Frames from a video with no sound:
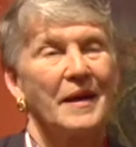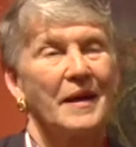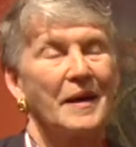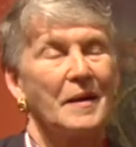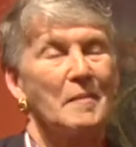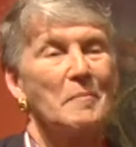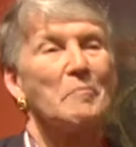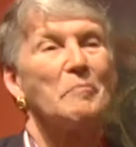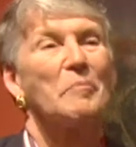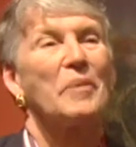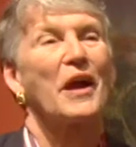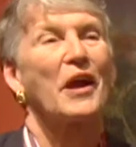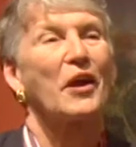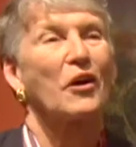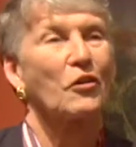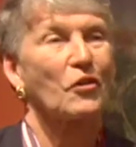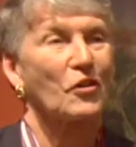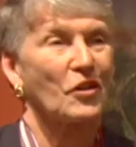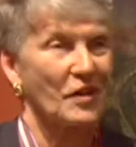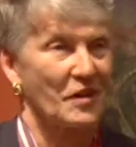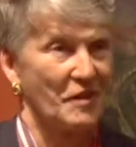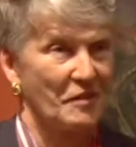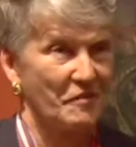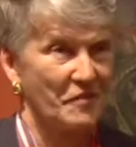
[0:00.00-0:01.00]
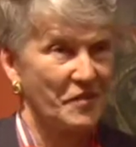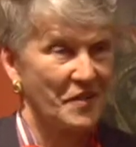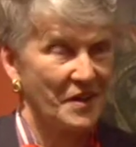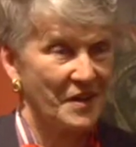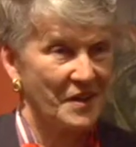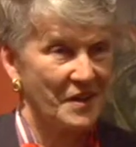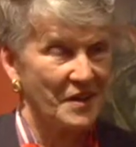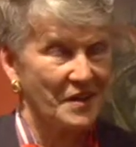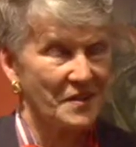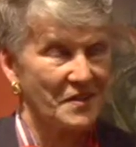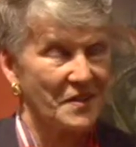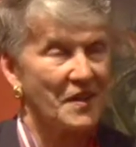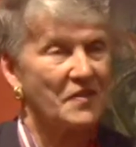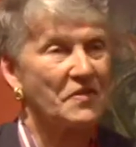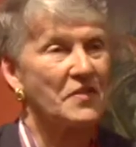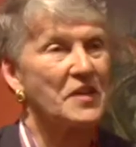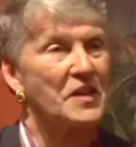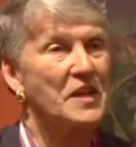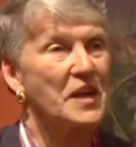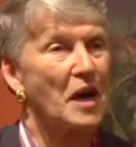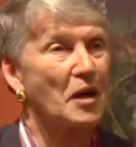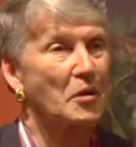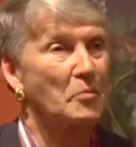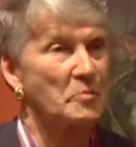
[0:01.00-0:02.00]
imperative that
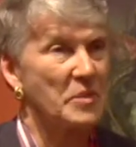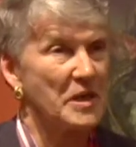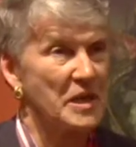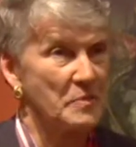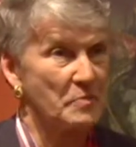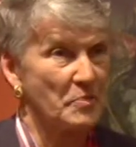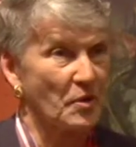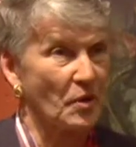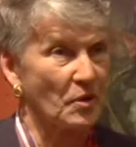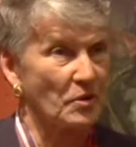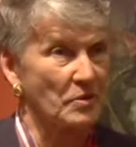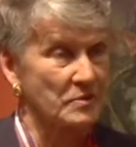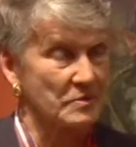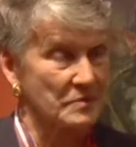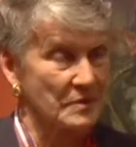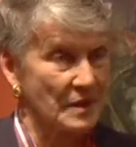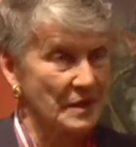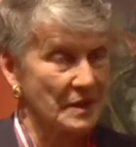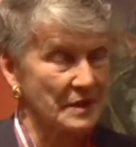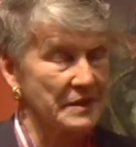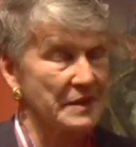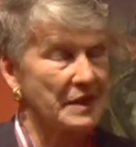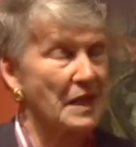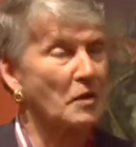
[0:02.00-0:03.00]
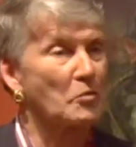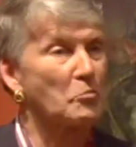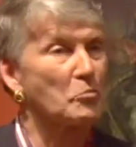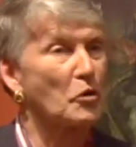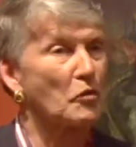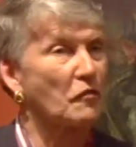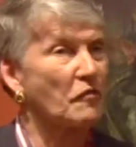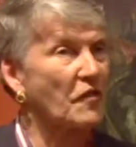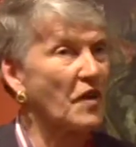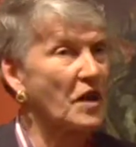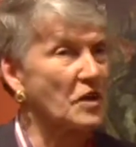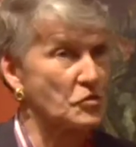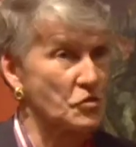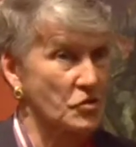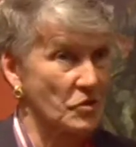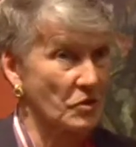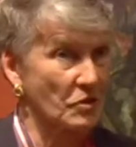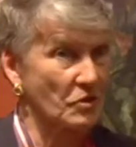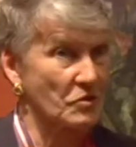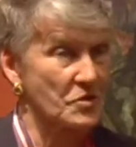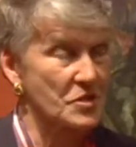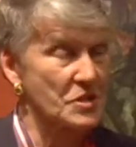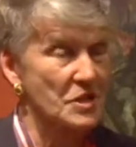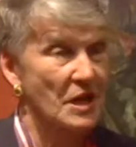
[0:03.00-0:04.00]
the young people, young
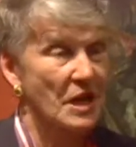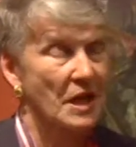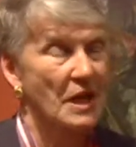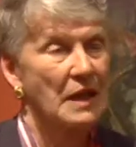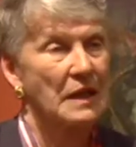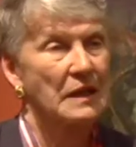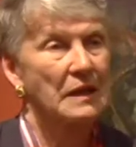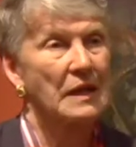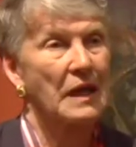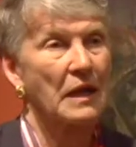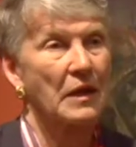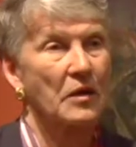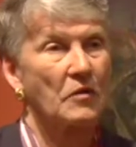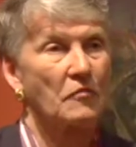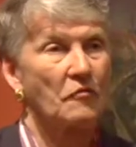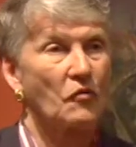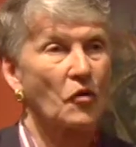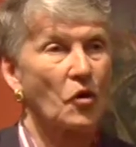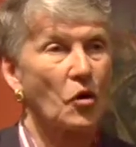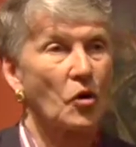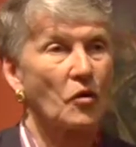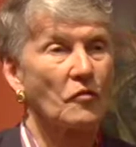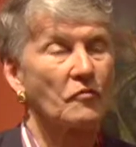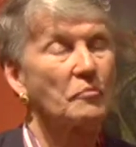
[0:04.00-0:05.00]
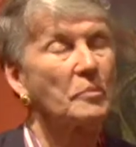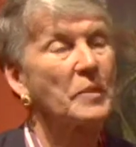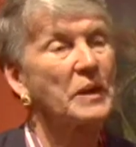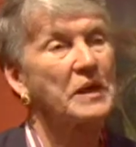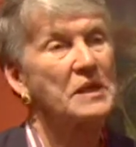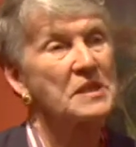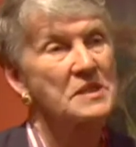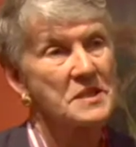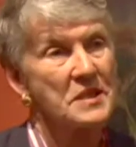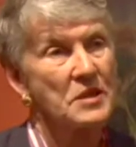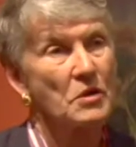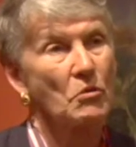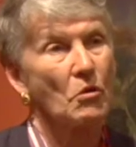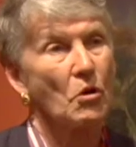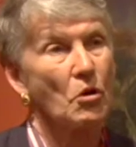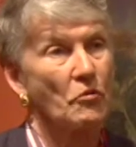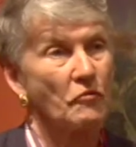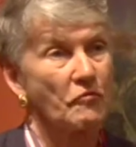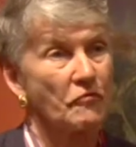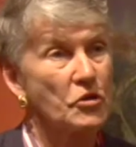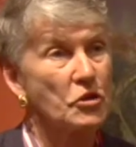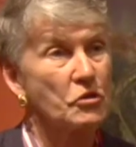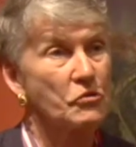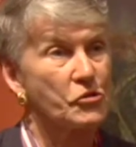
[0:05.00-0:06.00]
professionals, get involved because they're
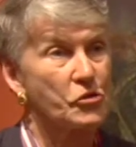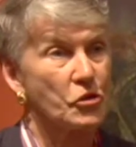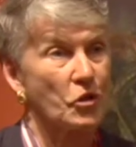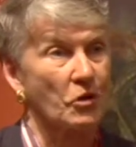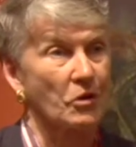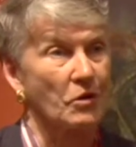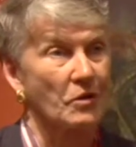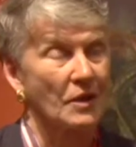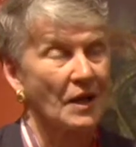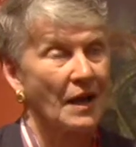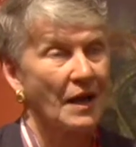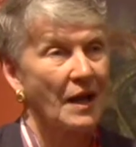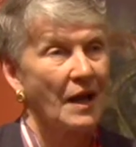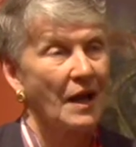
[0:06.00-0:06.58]
our future.